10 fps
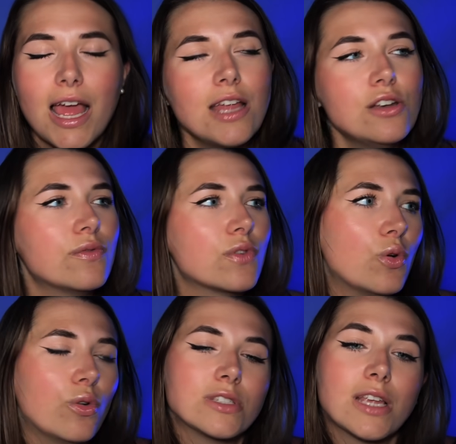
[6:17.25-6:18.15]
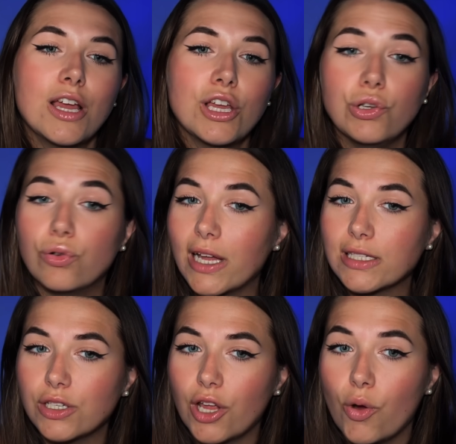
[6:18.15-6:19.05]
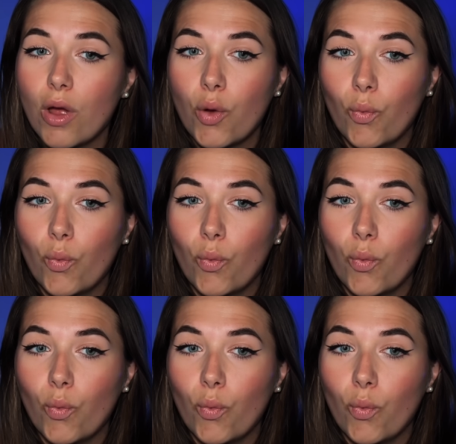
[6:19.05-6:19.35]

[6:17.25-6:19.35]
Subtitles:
And of course, you'll get to know